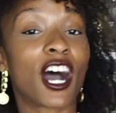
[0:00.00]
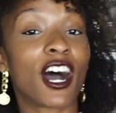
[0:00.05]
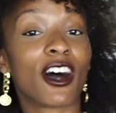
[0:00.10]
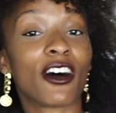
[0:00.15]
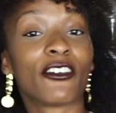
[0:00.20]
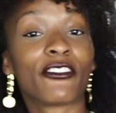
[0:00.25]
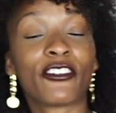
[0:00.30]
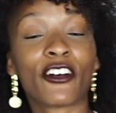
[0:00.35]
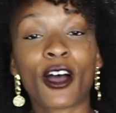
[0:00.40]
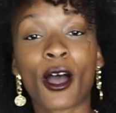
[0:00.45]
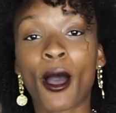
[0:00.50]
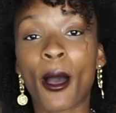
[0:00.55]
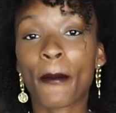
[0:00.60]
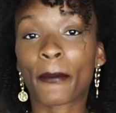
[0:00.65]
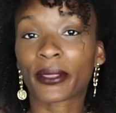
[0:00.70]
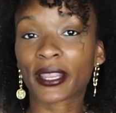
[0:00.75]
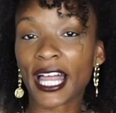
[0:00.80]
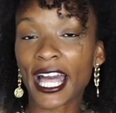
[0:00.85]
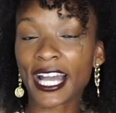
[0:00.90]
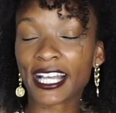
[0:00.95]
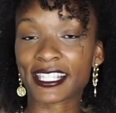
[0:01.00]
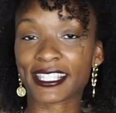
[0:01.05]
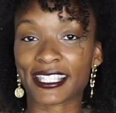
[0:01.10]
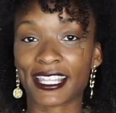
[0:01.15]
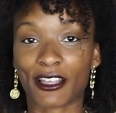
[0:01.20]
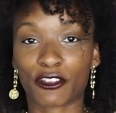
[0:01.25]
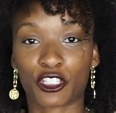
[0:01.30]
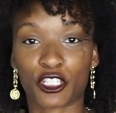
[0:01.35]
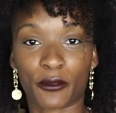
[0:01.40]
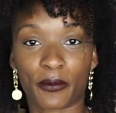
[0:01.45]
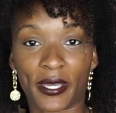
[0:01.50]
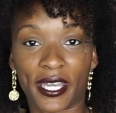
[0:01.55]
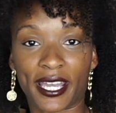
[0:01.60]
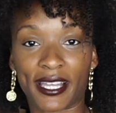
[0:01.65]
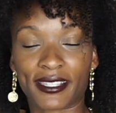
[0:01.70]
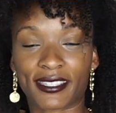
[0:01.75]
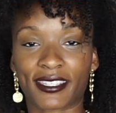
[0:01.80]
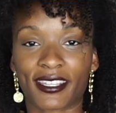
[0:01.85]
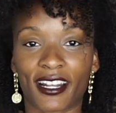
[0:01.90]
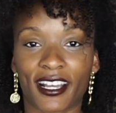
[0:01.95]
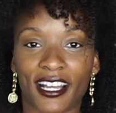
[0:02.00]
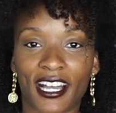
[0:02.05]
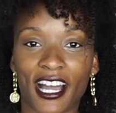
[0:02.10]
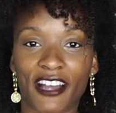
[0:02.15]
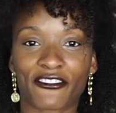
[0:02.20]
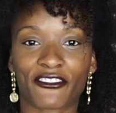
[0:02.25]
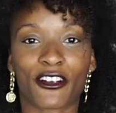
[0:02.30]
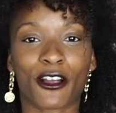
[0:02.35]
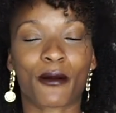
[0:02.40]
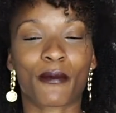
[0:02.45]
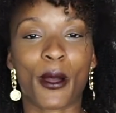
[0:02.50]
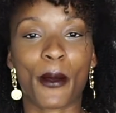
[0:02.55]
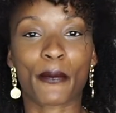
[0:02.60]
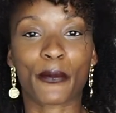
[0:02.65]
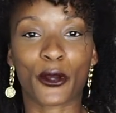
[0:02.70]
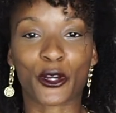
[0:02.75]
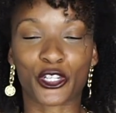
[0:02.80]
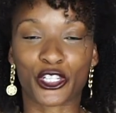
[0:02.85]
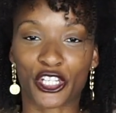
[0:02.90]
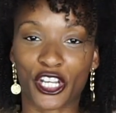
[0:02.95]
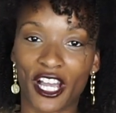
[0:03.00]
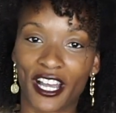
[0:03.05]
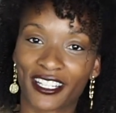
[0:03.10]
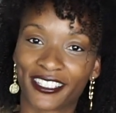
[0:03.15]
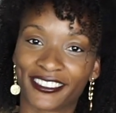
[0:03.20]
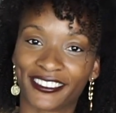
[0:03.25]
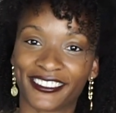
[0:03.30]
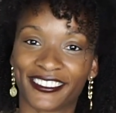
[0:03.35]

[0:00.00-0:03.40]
of black slouchy pants that I got from Bershka.